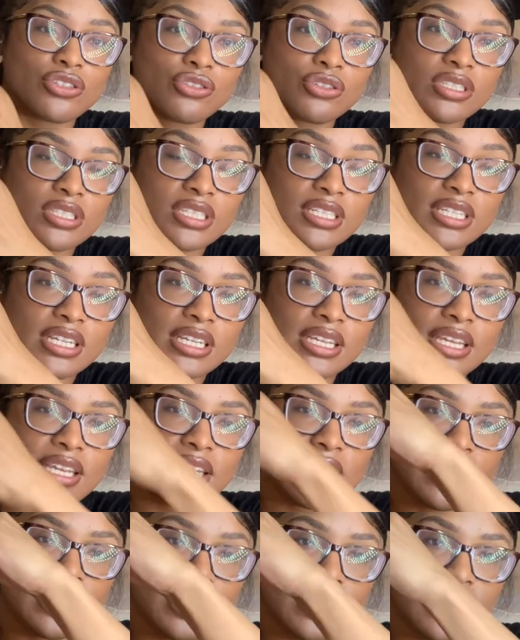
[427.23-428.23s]
You can stick it
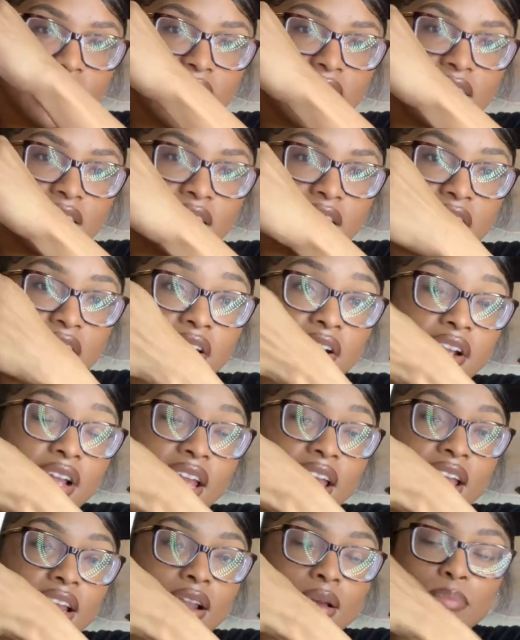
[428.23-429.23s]
in here,
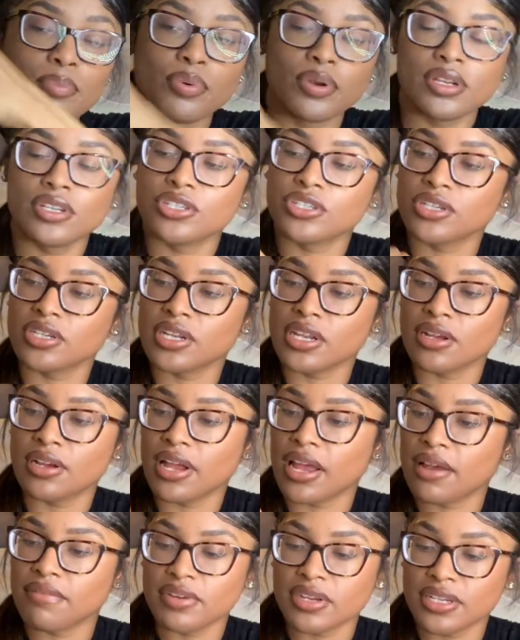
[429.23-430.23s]
and I'm pretty sure they'll
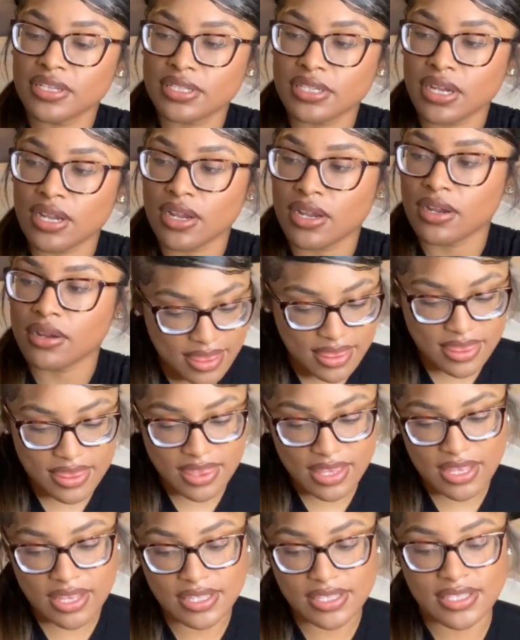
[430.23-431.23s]
have a good time.
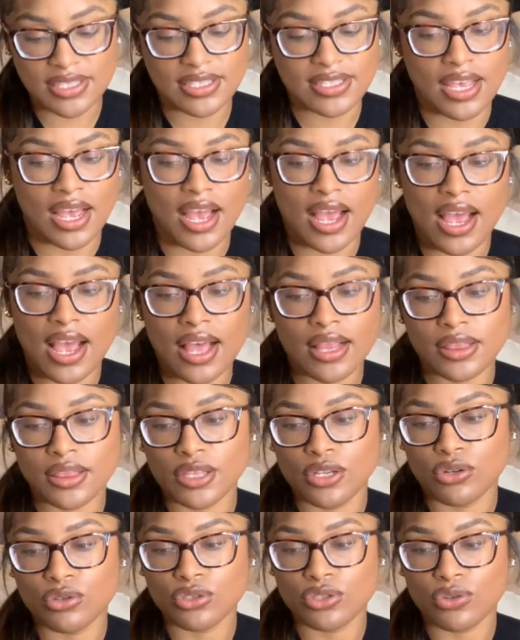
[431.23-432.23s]
This
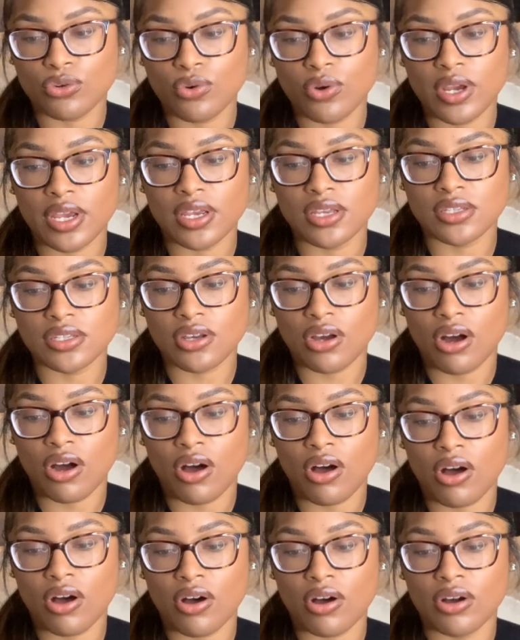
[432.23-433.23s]
little toy is
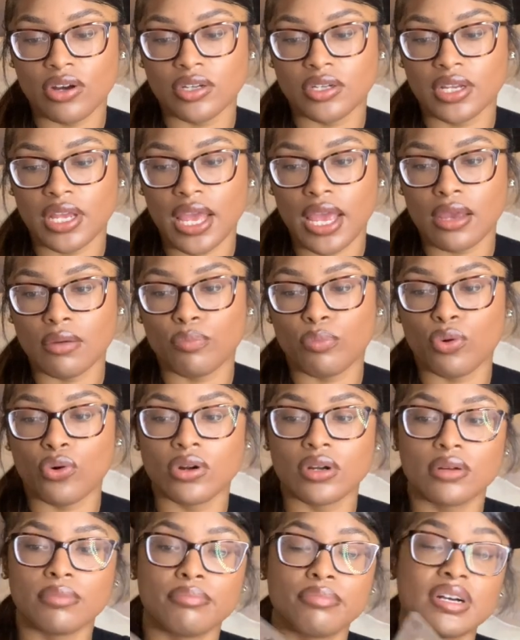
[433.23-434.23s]
called a
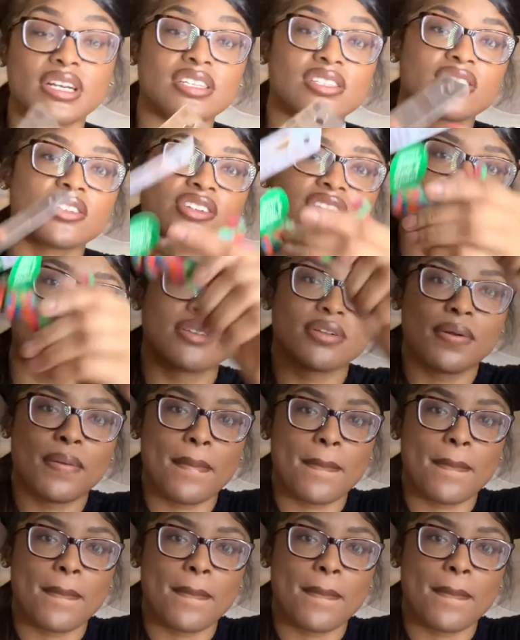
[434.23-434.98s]
boredom buster.